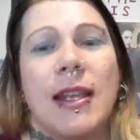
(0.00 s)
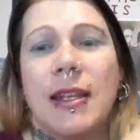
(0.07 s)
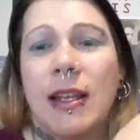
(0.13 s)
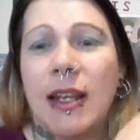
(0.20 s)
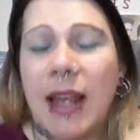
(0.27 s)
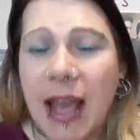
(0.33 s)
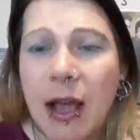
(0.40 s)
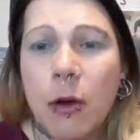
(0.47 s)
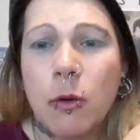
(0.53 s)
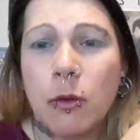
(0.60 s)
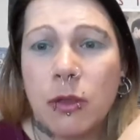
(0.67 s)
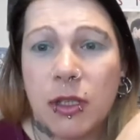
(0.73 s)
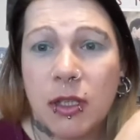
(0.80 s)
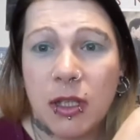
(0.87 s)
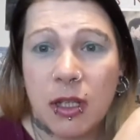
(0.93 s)
in a
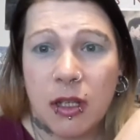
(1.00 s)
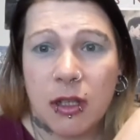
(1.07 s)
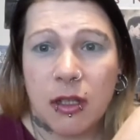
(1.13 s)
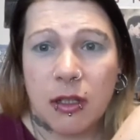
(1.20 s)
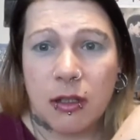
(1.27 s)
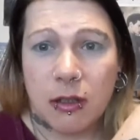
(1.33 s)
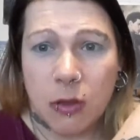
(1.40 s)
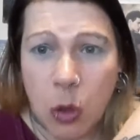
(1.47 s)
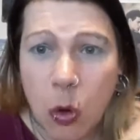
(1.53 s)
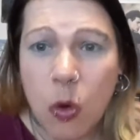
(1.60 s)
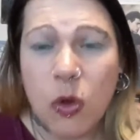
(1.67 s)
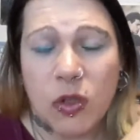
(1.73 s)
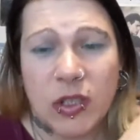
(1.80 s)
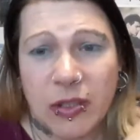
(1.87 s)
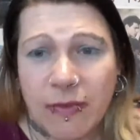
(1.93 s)
loud,
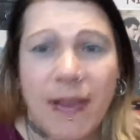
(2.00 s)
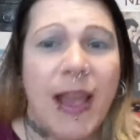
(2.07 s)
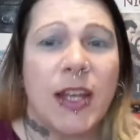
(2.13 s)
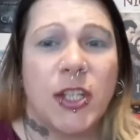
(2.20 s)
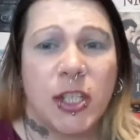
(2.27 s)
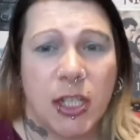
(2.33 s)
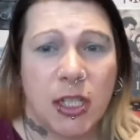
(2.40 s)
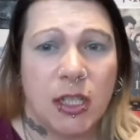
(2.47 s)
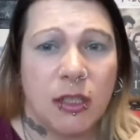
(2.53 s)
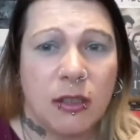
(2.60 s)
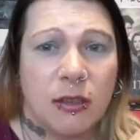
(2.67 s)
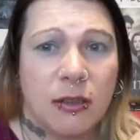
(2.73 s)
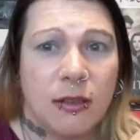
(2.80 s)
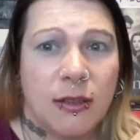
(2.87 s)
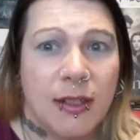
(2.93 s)
coarse
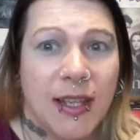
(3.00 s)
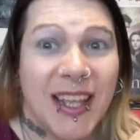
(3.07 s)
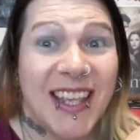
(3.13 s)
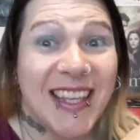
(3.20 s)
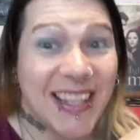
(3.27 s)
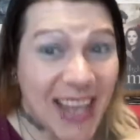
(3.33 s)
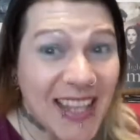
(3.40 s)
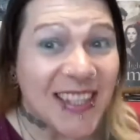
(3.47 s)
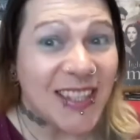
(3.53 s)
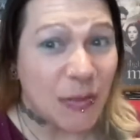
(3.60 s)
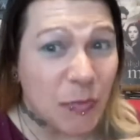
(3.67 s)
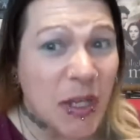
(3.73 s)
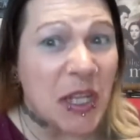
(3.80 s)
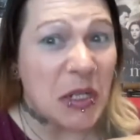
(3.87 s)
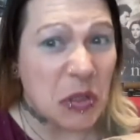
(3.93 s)
fashion, yes,
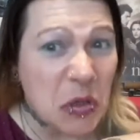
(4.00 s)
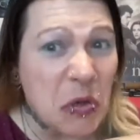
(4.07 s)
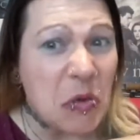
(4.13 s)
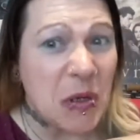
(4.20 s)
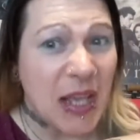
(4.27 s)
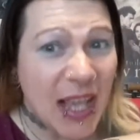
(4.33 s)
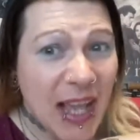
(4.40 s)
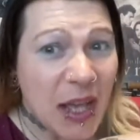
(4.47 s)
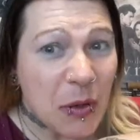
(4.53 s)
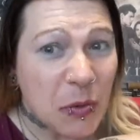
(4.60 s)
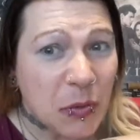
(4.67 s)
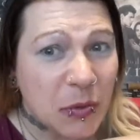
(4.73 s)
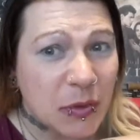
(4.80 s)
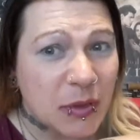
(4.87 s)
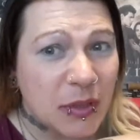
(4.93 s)
I'm gonna call it
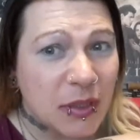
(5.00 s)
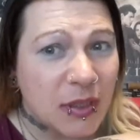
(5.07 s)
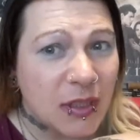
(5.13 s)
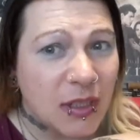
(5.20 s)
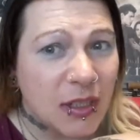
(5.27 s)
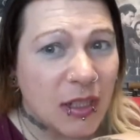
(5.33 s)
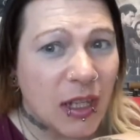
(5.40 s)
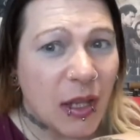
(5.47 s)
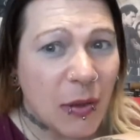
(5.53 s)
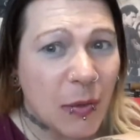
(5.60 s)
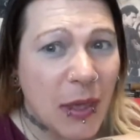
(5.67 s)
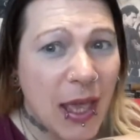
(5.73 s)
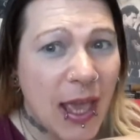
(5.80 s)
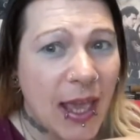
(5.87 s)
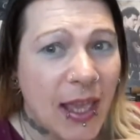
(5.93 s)
out.
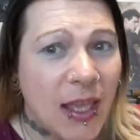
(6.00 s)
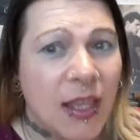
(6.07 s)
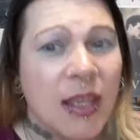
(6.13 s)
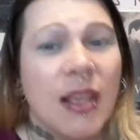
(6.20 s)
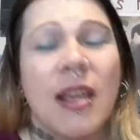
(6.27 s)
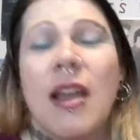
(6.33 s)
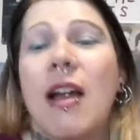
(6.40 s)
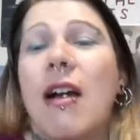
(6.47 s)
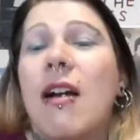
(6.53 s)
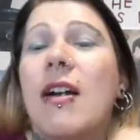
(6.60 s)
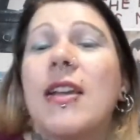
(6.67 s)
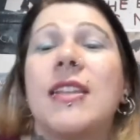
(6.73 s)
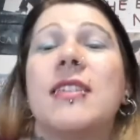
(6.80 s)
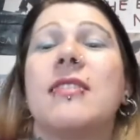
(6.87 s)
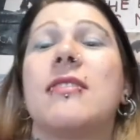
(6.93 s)
Okay?
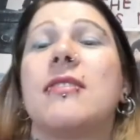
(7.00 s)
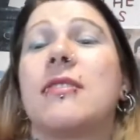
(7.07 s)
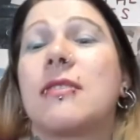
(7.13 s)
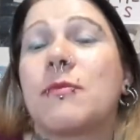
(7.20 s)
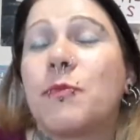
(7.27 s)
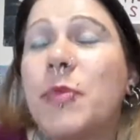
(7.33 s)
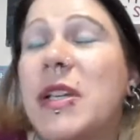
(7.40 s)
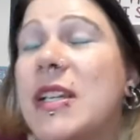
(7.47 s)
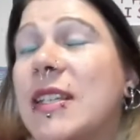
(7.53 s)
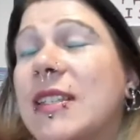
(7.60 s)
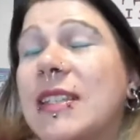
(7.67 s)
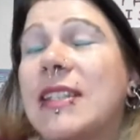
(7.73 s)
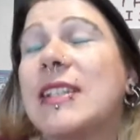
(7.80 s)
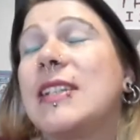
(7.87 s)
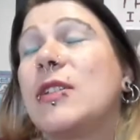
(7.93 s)
I
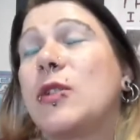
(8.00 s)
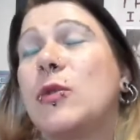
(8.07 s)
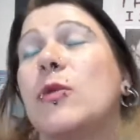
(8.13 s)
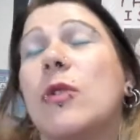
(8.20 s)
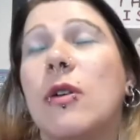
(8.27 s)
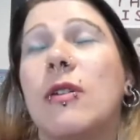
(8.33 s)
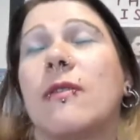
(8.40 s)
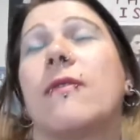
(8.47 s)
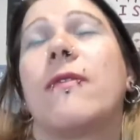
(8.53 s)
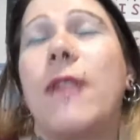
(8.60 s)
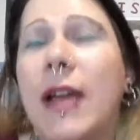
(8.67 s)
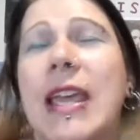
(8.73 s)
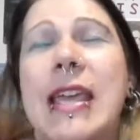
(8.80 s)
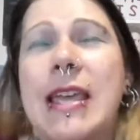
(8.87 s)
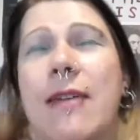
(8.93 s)
personally do not
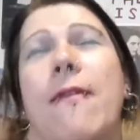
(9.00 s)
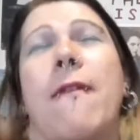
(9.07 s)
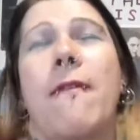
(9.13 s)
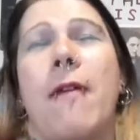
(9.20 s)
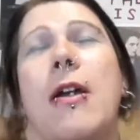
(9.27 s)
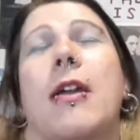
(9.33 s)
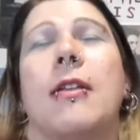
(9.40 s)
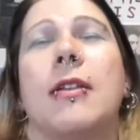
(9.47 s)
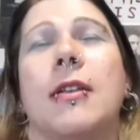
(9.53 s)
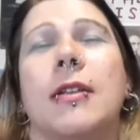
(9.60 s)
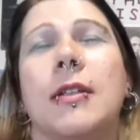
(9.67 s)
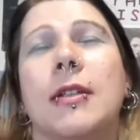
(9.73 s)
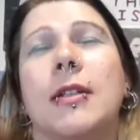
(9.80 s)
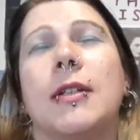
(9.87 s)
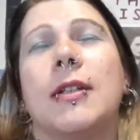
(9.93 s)
fucking give a fuck
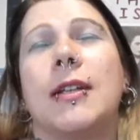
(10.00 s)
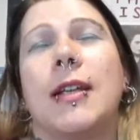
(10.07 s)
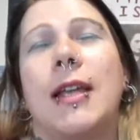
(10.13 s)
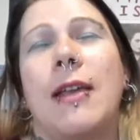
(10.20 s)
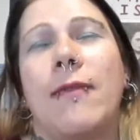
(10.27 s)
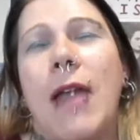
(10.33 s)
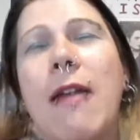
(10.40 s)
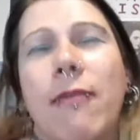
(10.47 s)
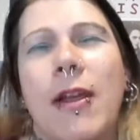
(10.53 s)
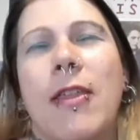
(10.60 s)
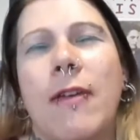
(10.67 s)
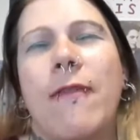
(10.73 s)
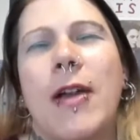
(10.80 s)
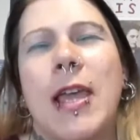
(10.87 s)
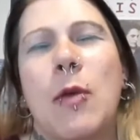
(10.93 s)
if every
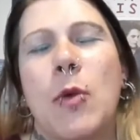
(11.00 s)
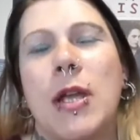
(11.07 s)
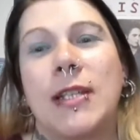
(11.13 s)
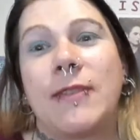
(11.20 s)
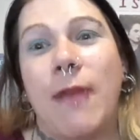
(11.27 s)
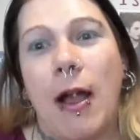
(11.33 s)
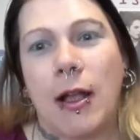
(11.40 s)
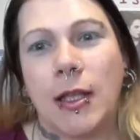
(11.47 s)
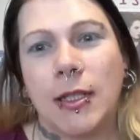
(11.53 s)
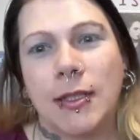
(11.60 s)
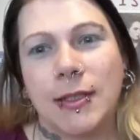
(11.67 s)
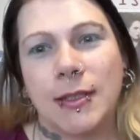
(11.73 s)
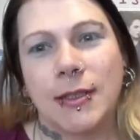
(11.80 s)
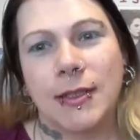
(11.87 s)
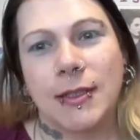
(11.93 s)
other fucking word is fuck.